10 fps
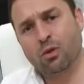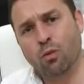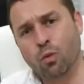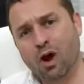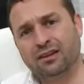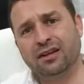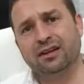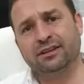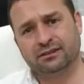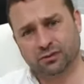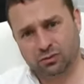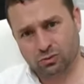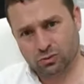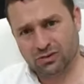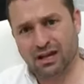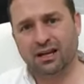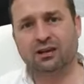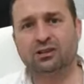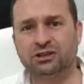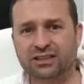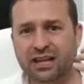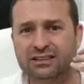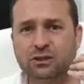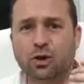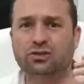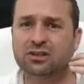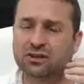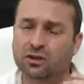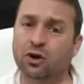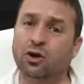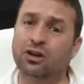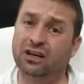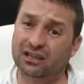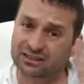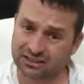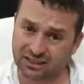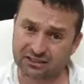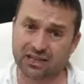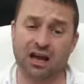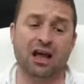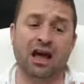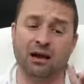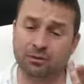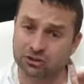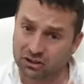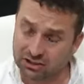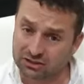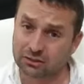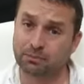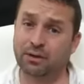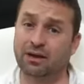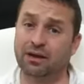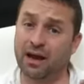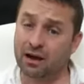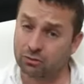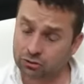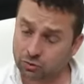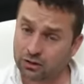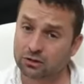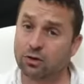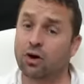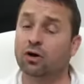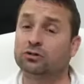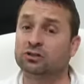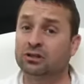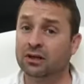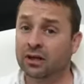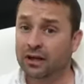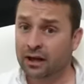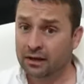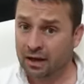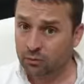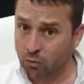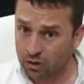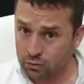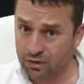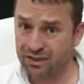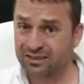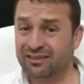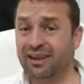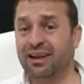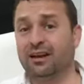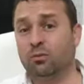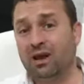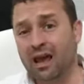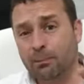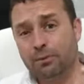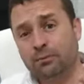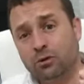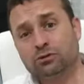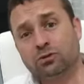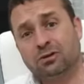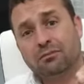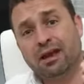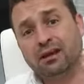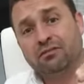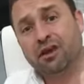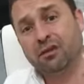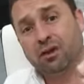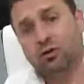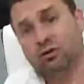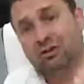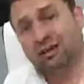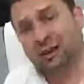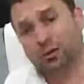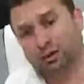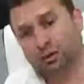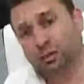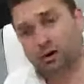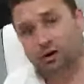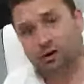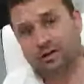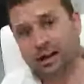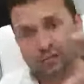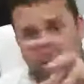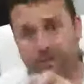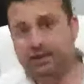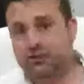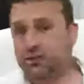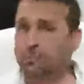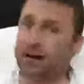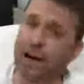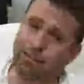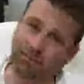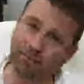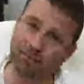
what he needs to do. Then he understands, he goes to the lawyer, he understands how much he needs to pay, how much would it cost, and what will entail. And we help him also to make a very good deal with the worker that everybody should be happy.